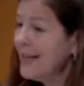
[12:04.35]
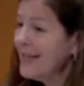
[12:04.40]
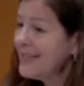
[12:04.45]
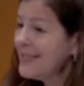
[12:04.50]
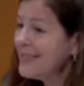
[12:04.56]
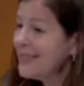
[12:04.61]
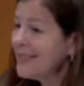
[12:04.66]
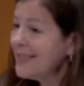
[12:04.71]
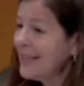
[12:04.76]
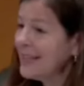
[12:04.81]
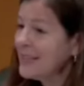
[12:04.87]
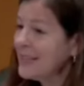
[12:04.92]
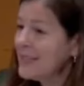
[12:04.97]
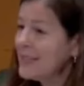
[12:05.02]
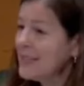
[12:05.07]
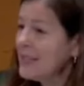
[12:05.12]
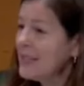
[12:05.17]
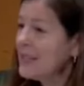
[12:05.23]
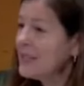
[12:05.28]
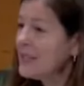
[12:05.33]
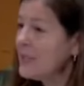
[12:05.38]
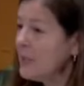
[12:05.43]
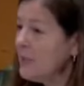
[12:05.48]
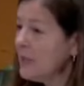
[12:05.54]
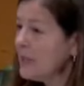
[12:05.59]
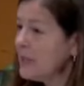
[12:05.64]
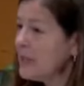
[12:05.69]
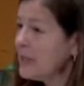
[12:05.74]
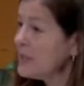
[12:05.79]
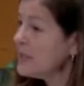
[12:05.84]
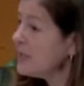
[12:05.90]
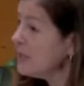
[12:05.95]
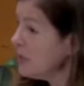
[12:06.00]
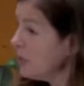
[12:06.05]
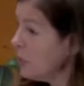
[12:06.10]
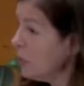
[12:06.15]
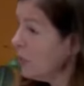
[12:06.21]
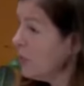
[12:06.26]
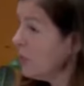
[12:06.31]
Second, the exhibits the
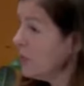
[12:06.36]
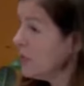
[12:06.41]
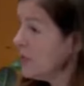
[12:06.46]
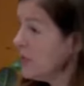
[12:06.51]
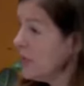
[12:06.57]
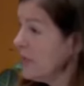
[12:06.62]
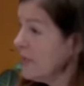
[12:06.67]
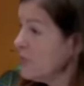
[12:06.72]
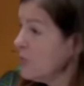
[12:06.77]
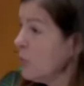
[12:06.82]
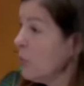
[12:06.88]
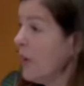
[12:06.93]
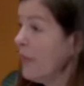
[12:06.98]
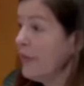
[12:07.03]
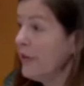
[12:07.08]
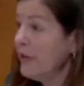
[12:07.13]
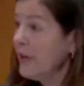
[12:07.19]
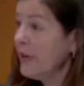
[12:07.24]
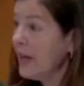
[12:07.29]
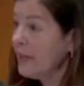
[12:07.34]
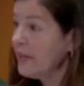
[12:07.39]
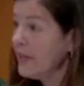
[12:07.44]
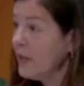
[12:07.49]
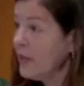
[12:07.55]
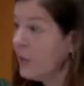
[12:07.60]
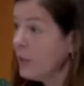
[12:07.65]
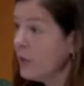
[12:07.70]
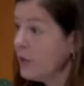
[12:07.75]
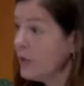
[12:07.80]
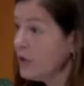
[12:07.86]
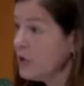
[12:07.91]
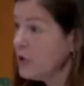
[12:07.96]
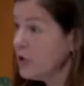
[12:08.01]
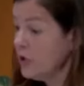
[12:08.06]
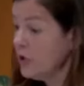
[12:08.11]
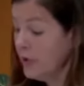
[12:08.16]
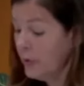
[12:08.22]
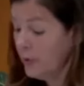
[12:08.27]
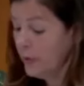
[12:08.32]
court receives, whether or not they go to the
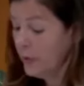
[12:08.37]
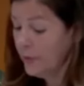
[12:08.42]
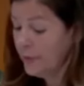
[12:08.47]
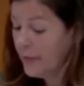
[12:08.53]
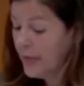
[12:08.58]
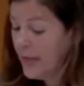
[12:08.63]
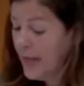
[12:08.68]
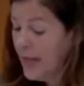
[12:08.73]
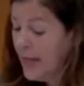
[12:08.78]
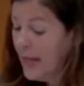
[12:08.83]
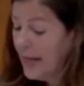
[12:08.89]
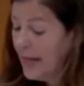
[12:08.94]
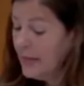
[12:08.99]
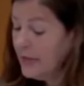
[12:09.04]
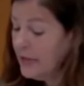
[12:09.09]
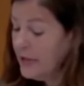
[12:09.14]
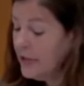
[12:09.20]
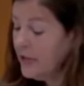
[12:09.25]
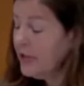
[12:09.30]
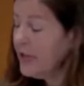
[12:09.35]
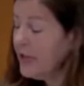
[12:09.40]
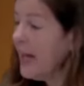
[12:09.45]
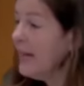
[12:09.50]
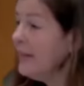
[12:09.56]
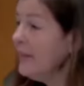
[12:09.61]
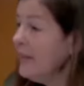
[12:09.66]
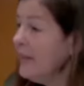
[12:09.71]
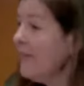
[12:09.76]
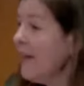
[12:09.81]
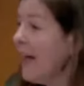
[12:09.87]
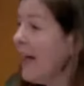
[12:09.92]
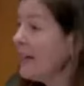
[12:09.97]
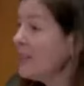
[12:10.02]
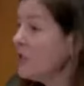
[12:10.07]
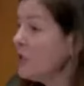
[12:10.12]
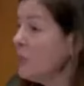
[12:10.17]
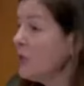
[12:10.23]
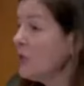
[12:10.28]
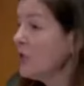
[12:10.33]
jury room. And third, any
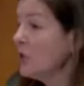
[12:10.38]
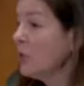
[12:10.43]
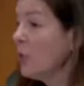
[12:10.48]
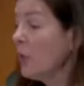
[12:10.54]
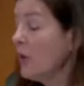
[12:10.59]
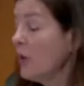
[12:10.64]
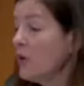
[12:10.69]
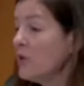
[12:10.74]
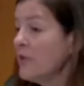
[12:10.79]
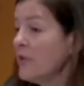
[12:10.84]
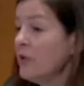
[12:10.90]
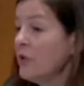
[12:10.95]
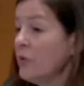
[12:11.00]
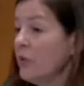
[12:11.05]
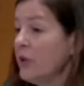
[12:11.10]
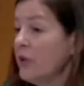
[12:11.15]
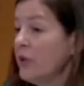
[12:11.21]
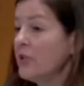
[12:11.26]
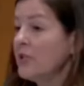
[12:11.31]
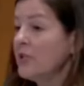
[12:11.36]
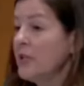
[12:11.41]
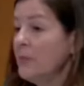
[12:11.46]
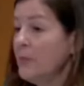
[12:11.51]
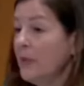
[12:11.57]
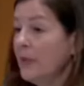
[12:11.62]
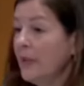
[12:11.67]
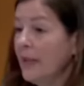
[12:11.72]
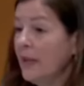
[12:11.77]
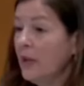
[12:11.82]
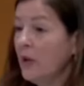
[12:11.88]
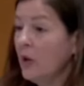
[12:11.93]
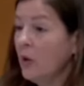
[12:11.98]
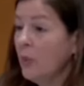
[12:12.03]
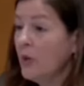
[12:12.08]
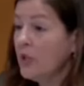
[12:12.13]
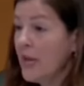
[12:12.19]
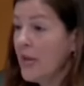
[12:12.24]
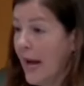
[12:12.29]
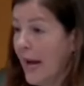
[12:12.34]
facts to which the lawyers have agreed or stipulated or
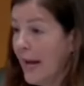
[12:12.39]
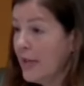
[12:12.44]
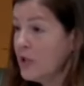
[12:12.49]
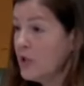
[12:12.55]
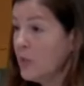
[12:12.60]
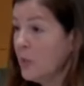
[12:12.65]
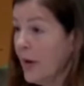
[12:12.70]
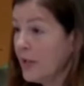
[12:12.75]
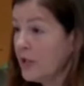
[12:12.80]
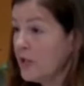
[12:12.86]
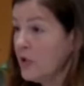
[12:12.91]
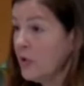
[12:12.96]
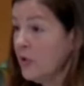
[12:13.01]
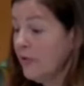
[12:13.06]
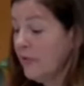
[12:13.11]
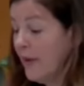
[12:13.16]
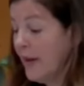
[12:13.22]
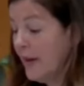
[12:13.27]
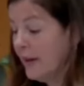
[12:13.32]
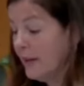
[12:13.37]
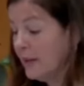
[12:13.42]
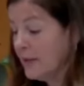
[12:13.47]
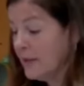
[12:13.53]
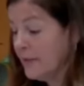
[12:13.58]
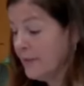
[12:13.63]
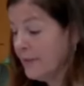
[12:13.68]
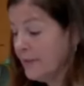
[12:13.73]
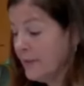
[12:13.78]
which I direct you to find.